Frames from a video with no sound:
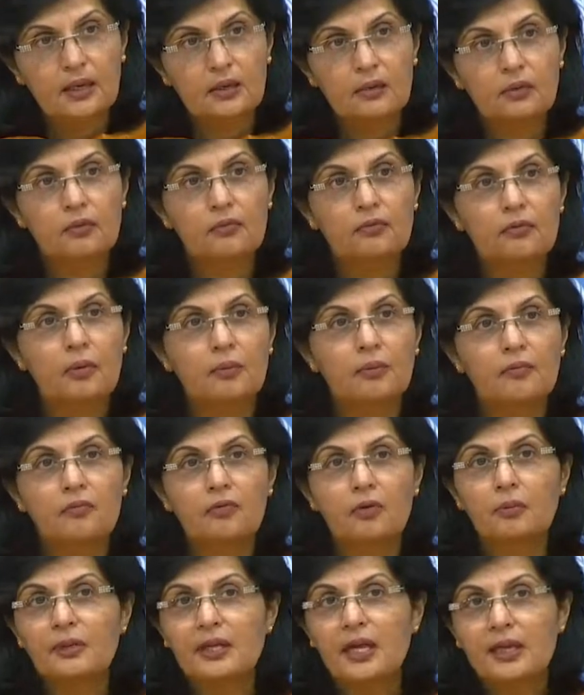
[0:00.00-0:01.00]
you know, from,
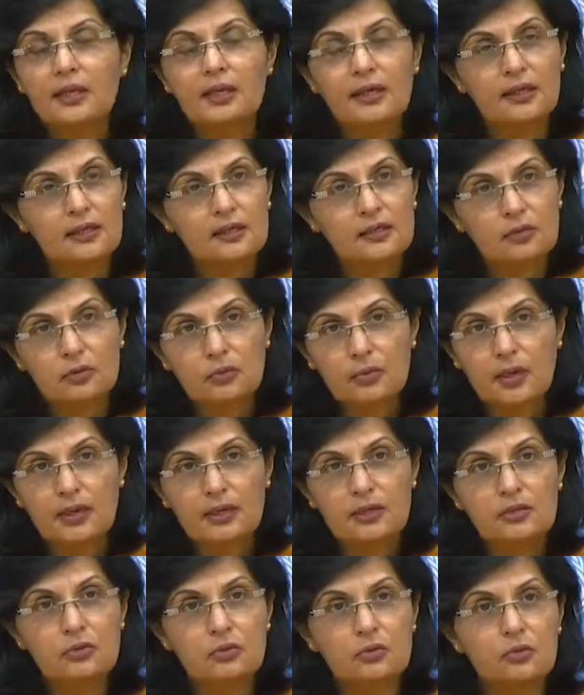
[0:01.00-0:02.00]
from their girls who are
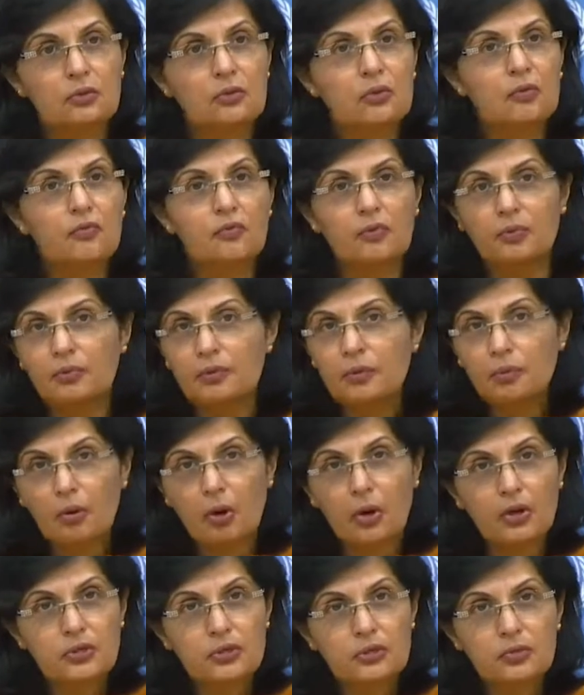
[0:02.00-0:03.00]
in school, from the
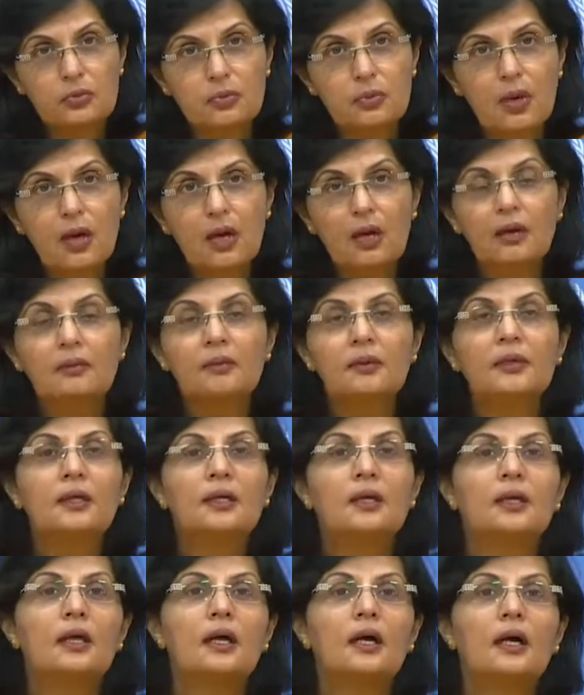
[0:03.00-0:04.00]
boys who are,
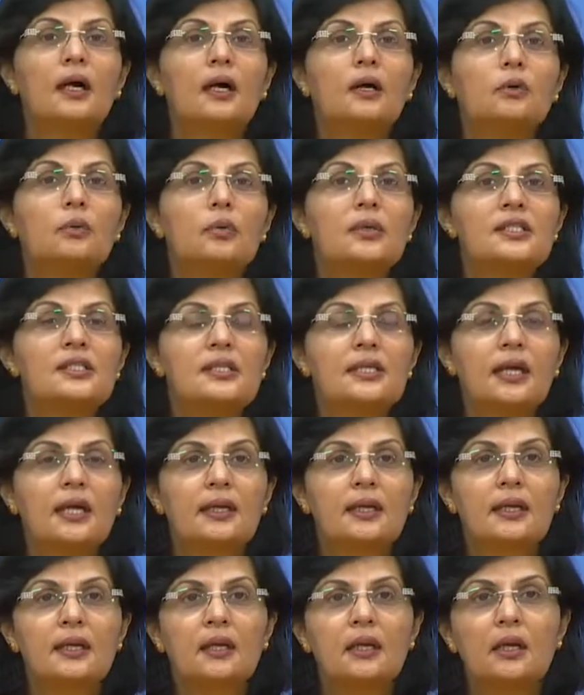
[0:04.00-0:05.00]
uh, who are
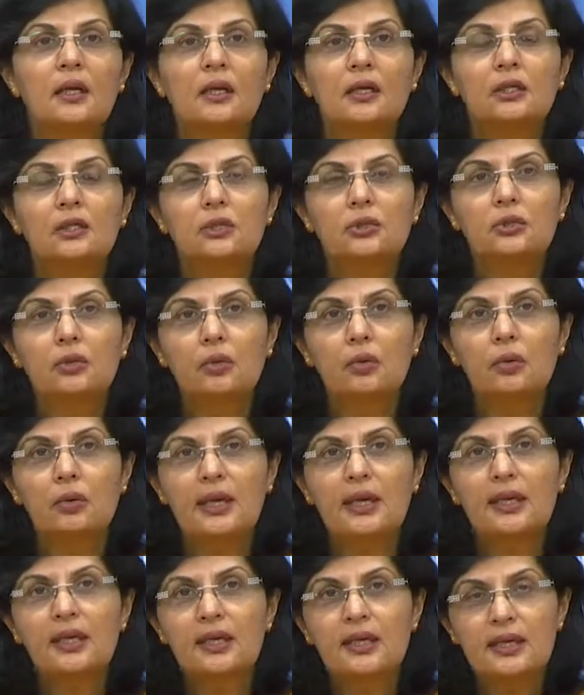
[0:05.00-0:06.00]
studying. So
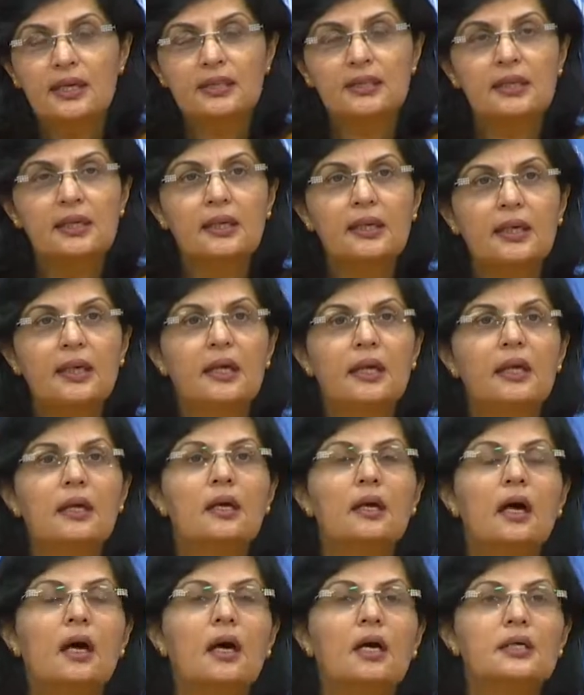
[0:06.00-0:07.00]

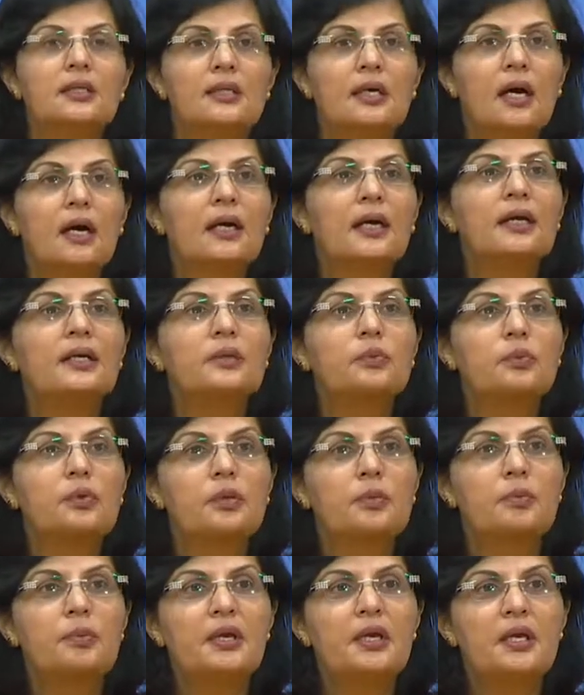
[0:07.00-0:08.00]
increasingly, our target
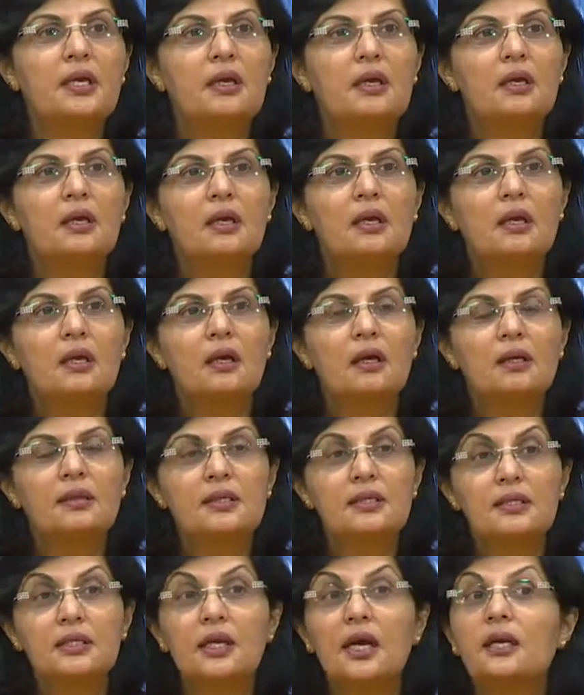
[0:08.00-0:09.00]
would be uh,
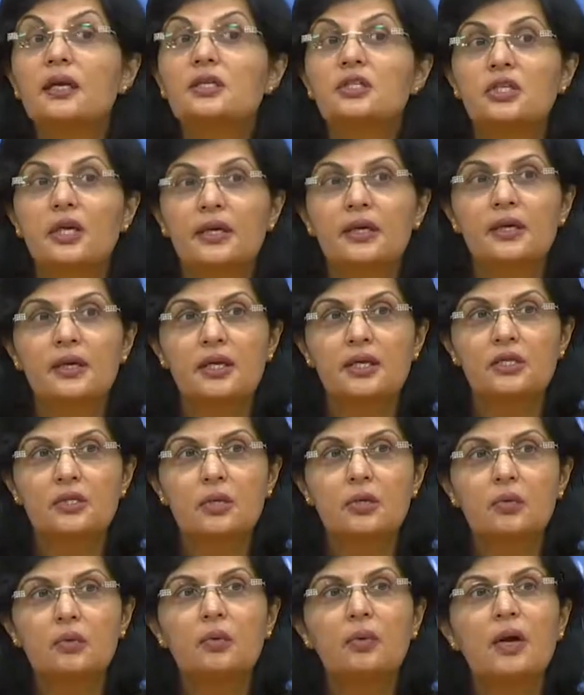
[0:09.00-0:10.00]
this younger
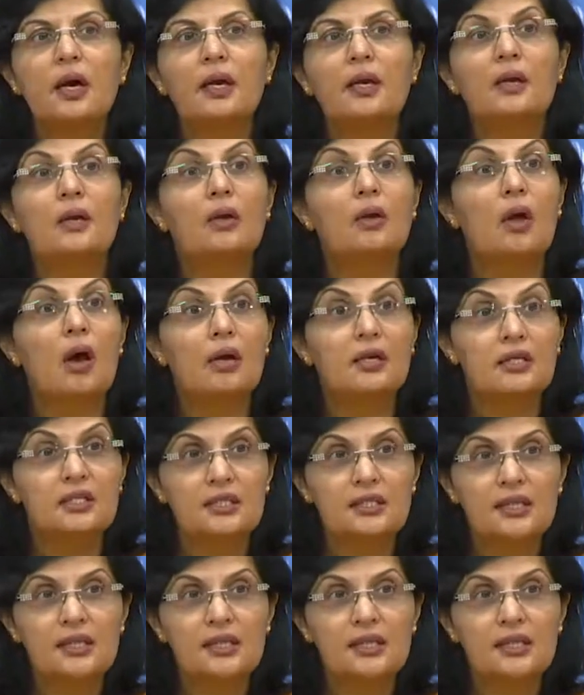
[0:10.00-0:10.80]
generation who are a lot